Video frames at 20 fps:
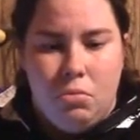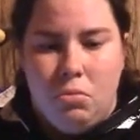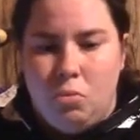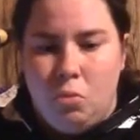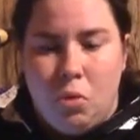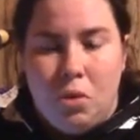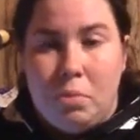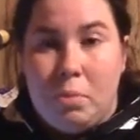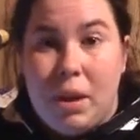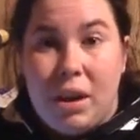
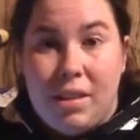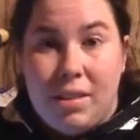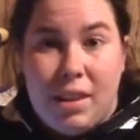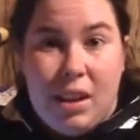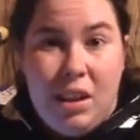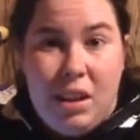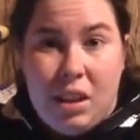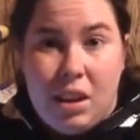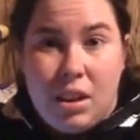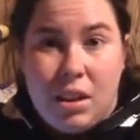with my
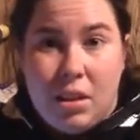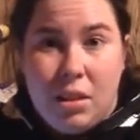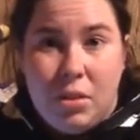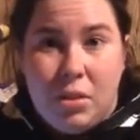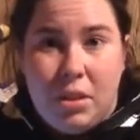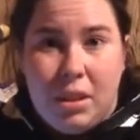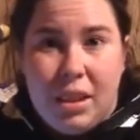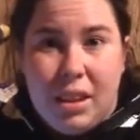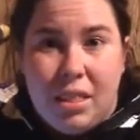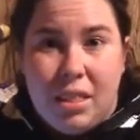anxiety, I gotta
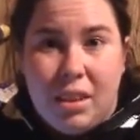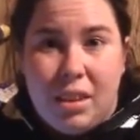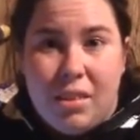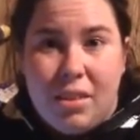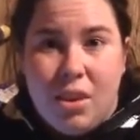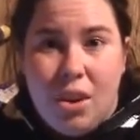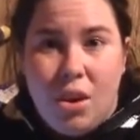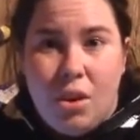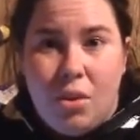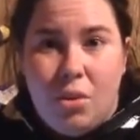learn to let things
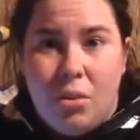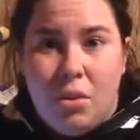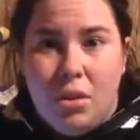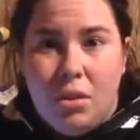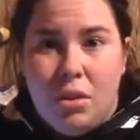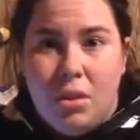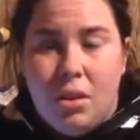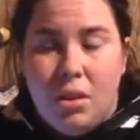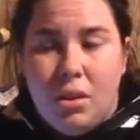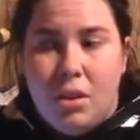go.
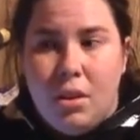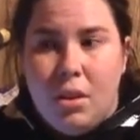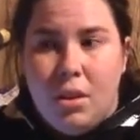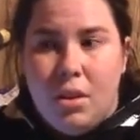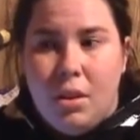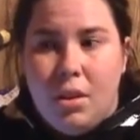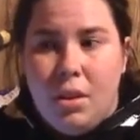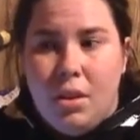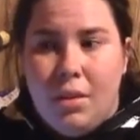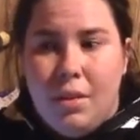
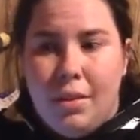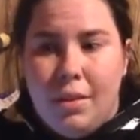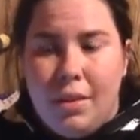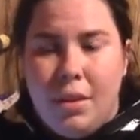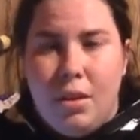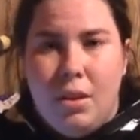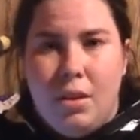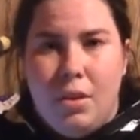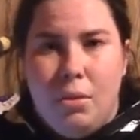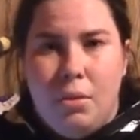
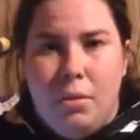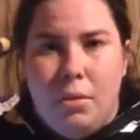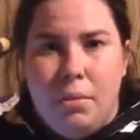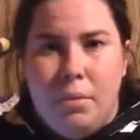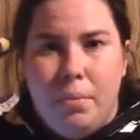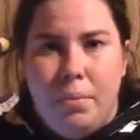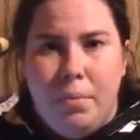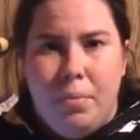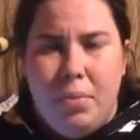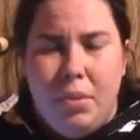So
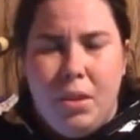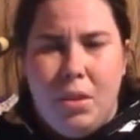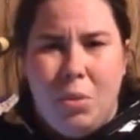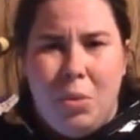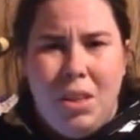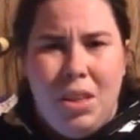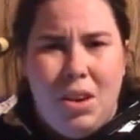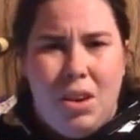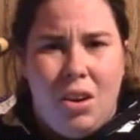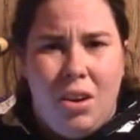it's
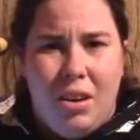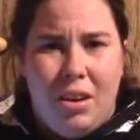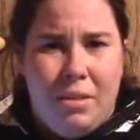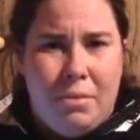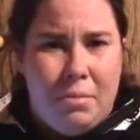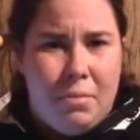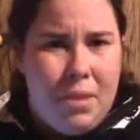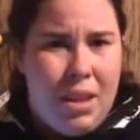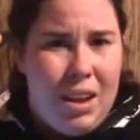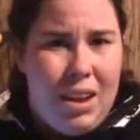really hard if
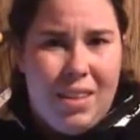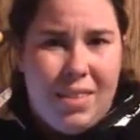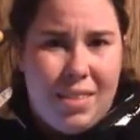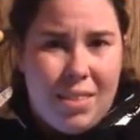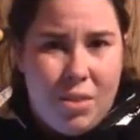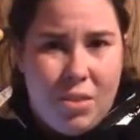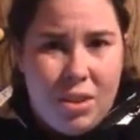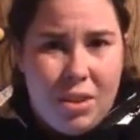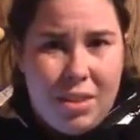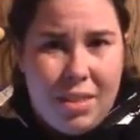any
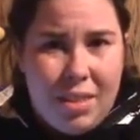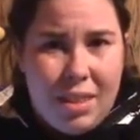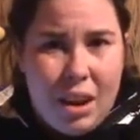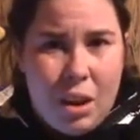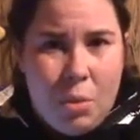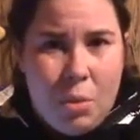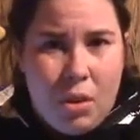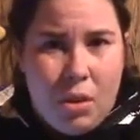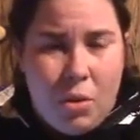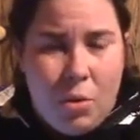students that
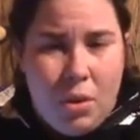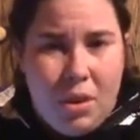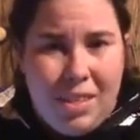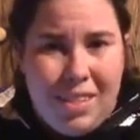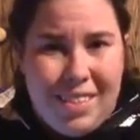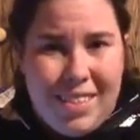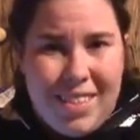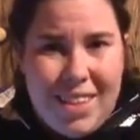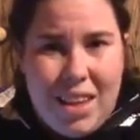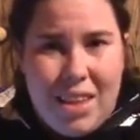I work with
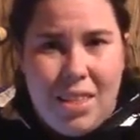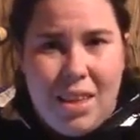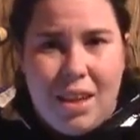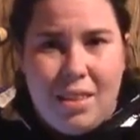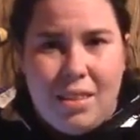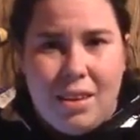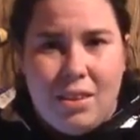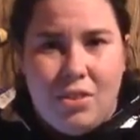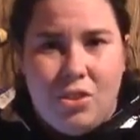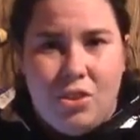see
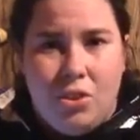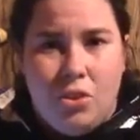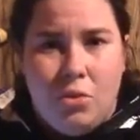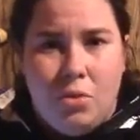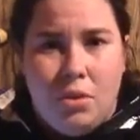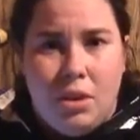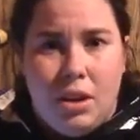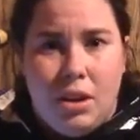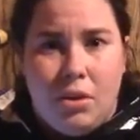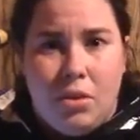that
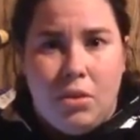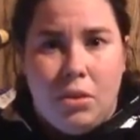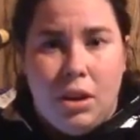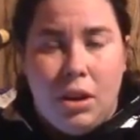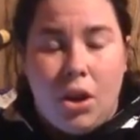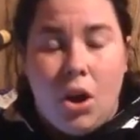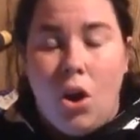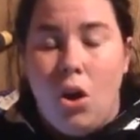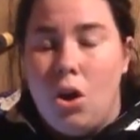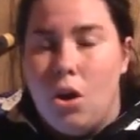tattoo and are
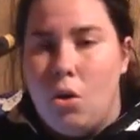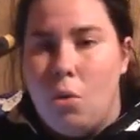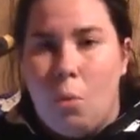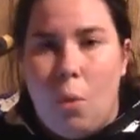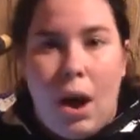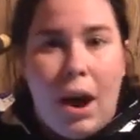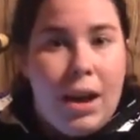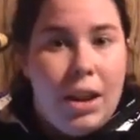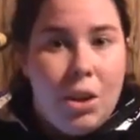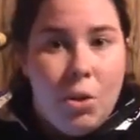like, oh,
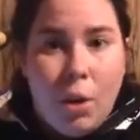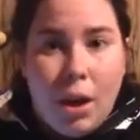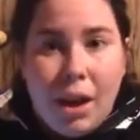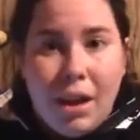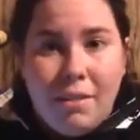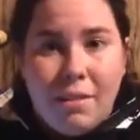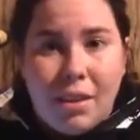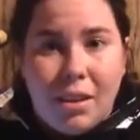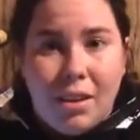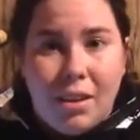why do you
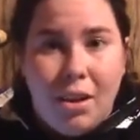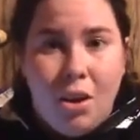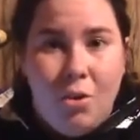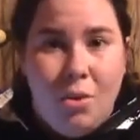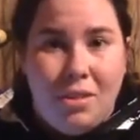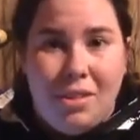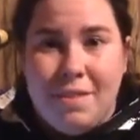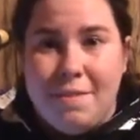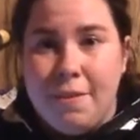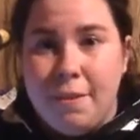have it? Oh,
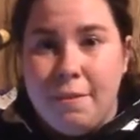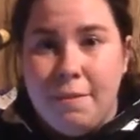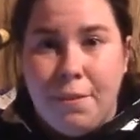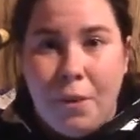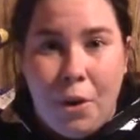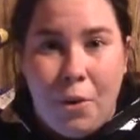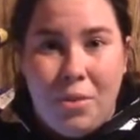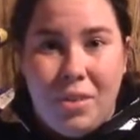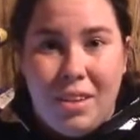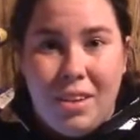is it for
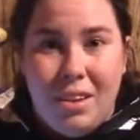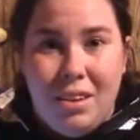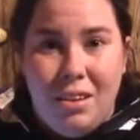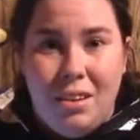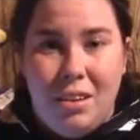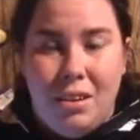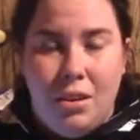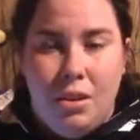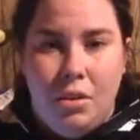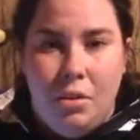Frozen?
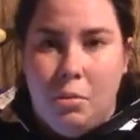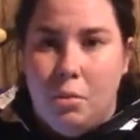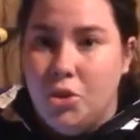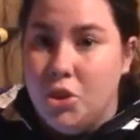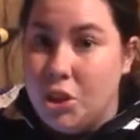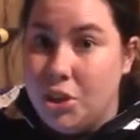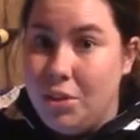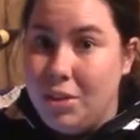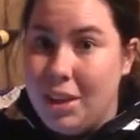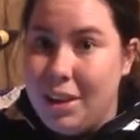Which
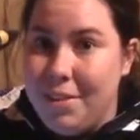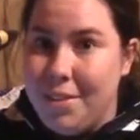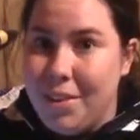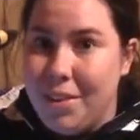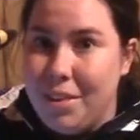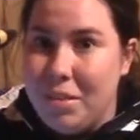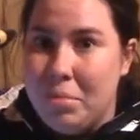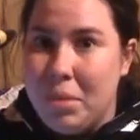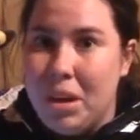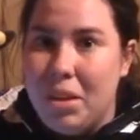I do like
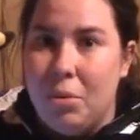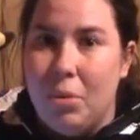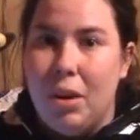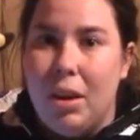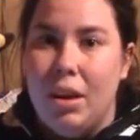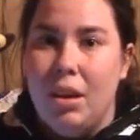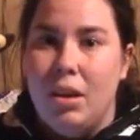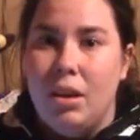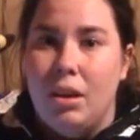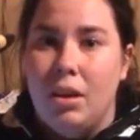Frozen, by the
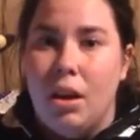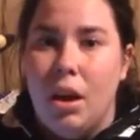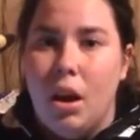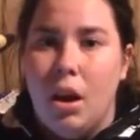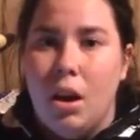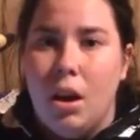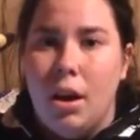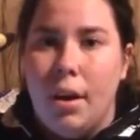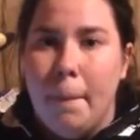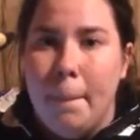way.
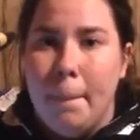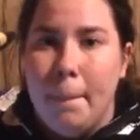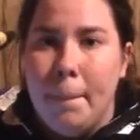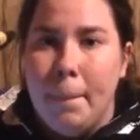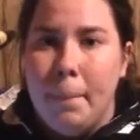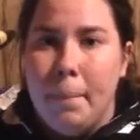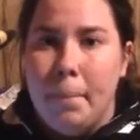Um,